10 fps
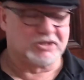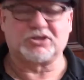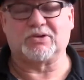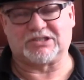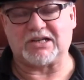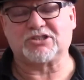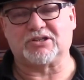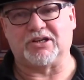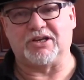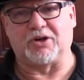So
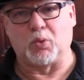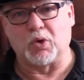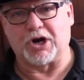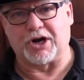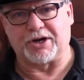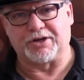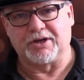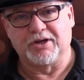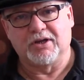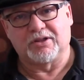essentially, in a
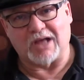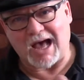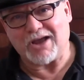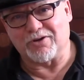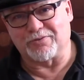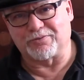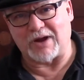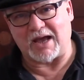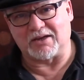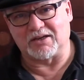word, the higher
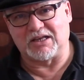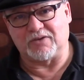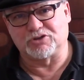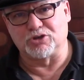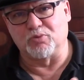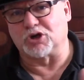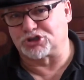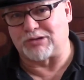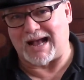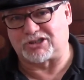fret gives you more
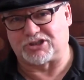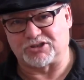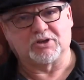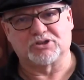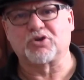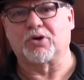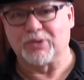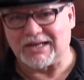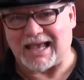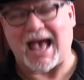traction, so, so it
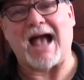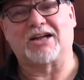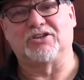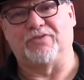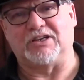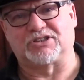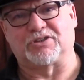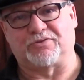really activates the